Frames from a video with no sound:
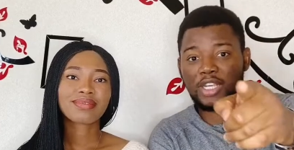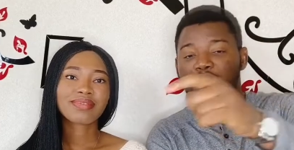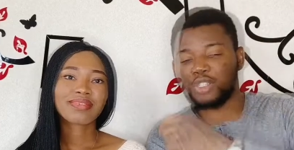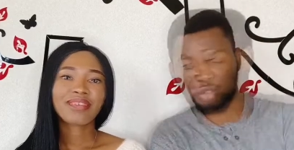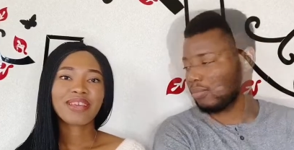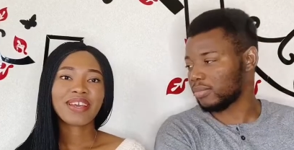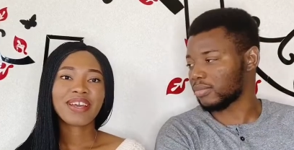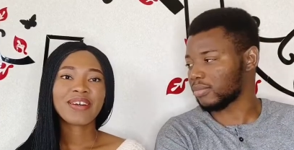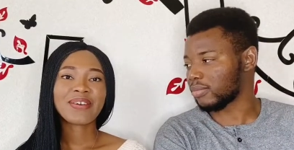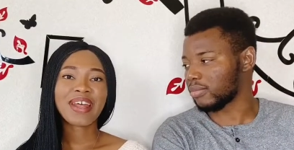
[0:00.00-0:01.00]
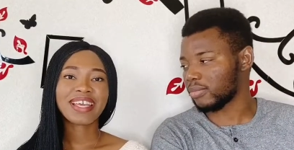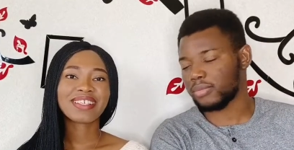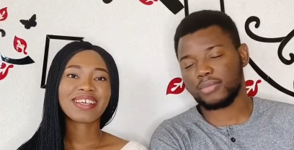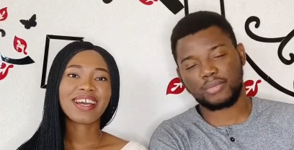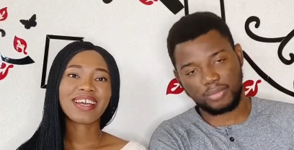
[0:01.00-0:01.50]
Speaker 1: tuned.
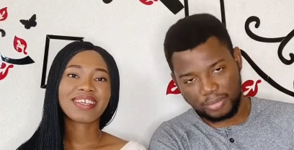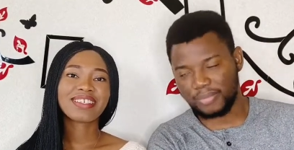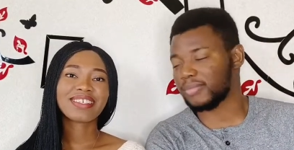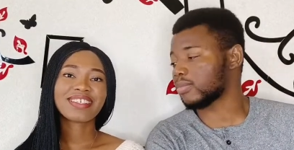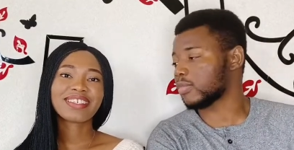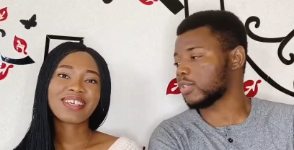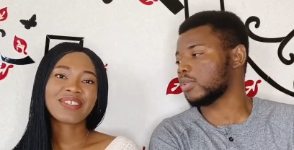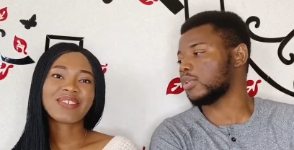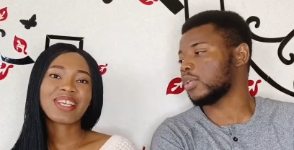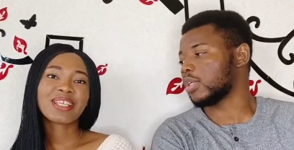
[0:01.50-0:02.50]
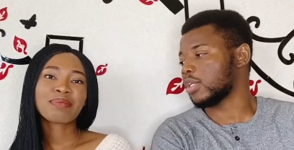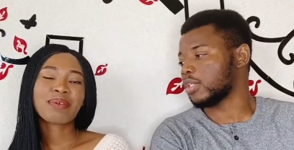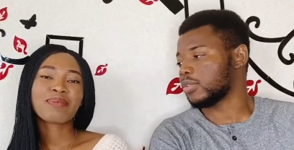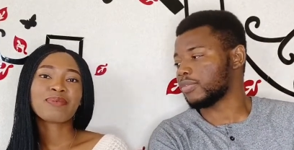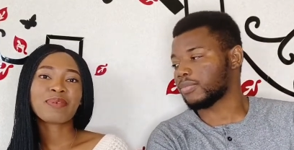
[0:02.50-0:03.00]
Speaker 2: Alright guys, so let's
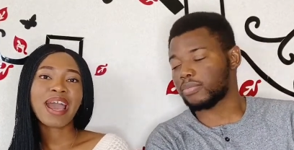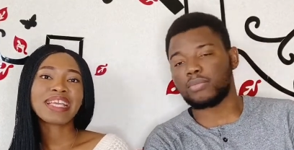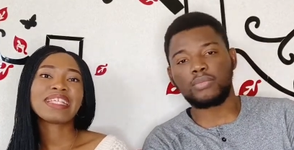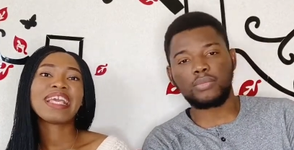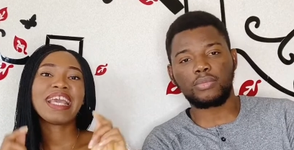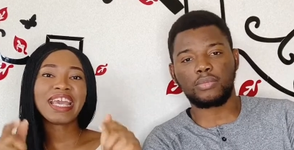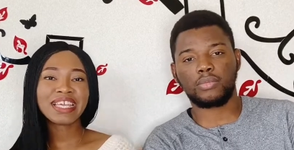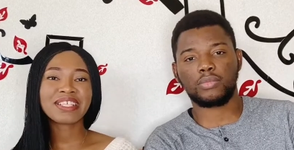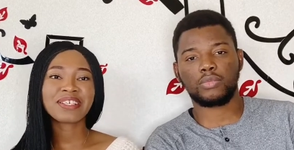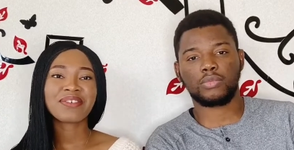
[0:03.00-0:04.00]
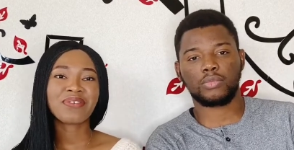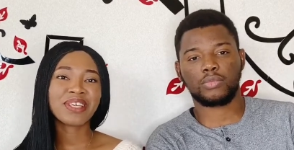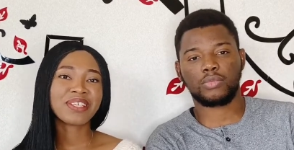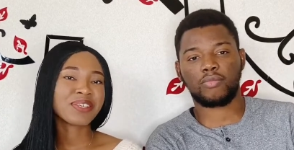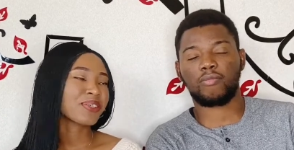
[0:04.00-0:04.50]
move right into the
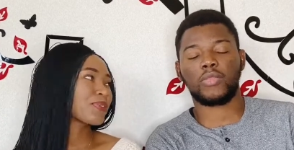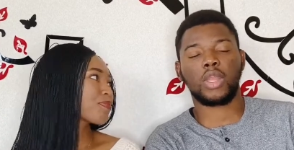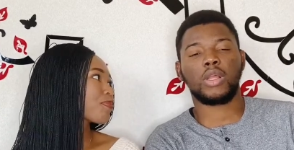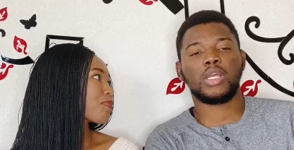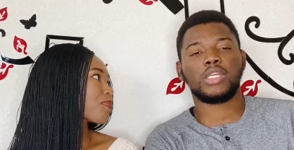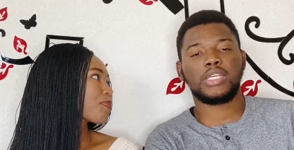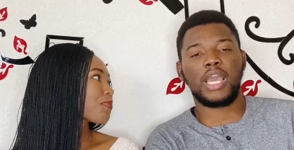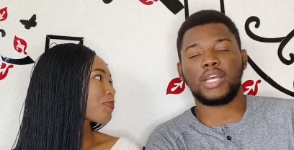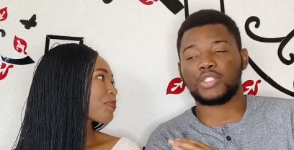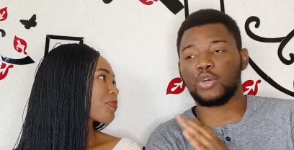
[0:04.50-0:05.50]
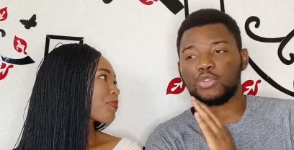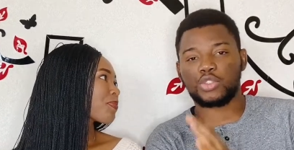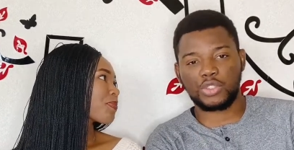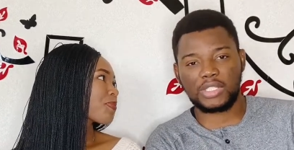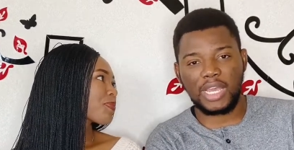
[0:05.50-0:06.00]
video.
Speaker 1: Yeah, so
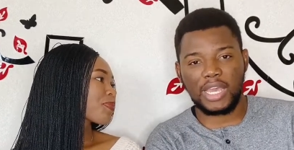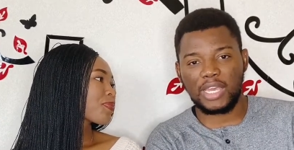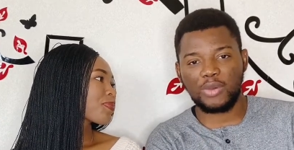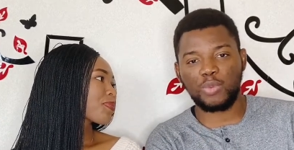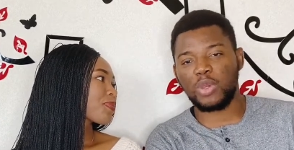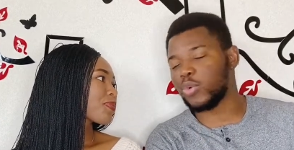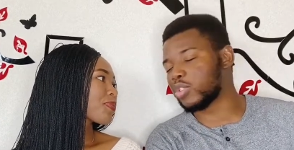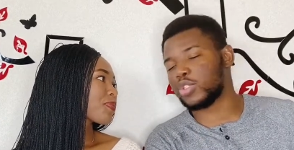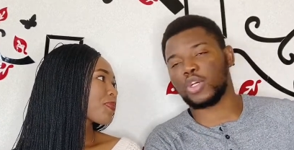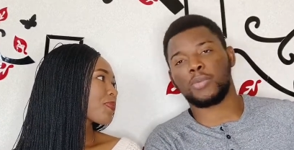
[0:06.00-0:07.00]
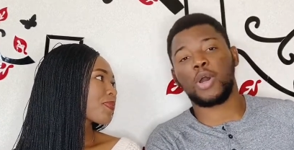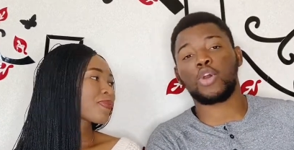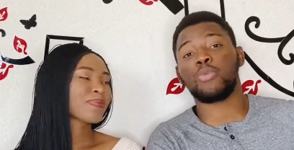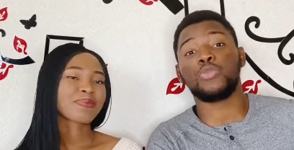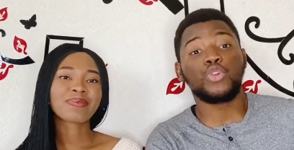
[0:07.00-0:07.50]
today we want to talk about
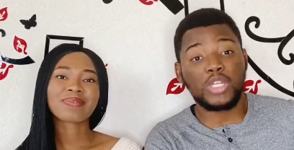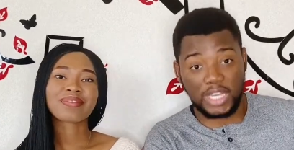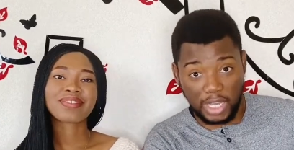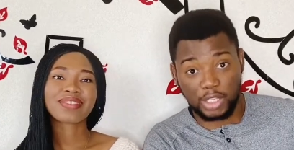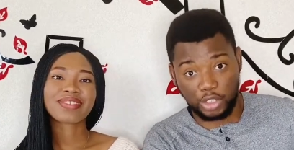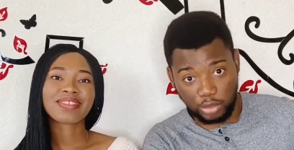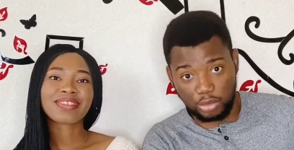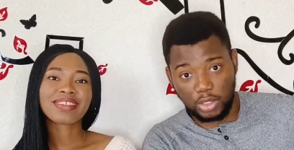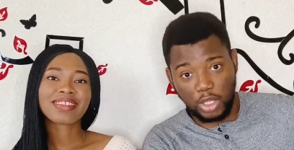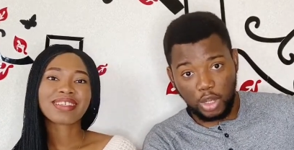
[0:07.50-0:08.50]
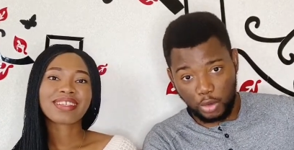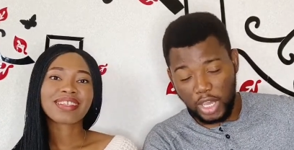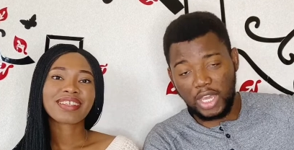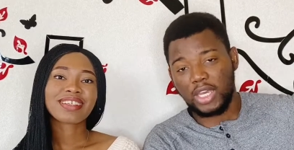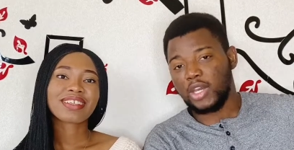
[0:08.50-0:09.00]
communication.
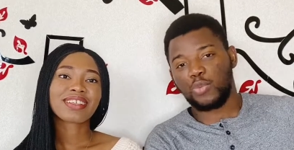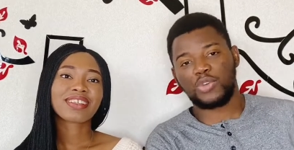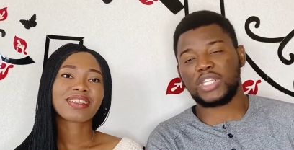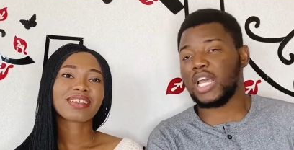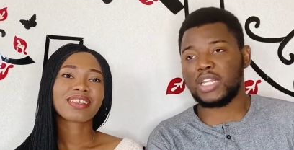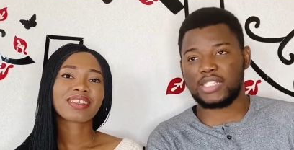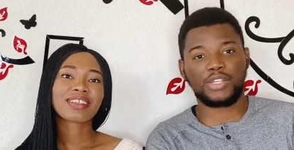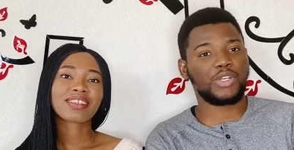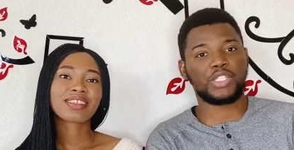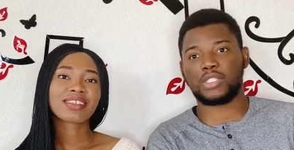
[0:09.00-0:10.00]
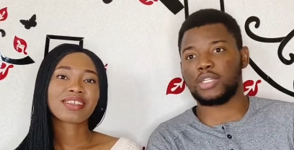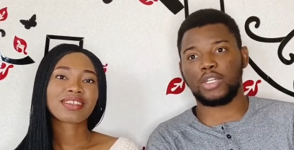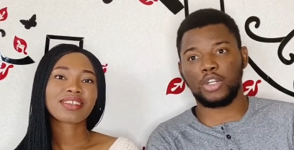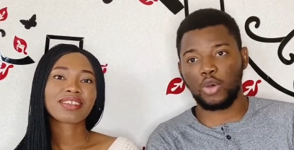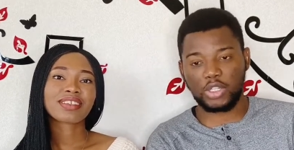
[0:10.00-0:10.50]
Okay, we started a series a
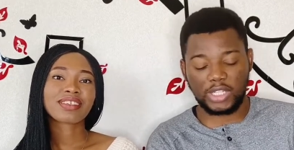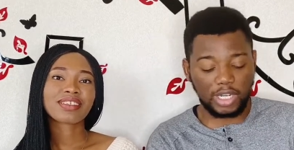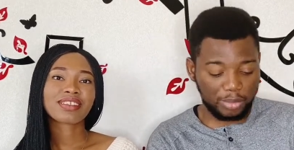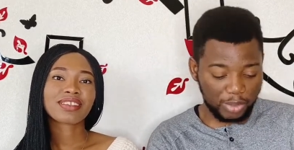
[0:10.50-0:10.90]
long time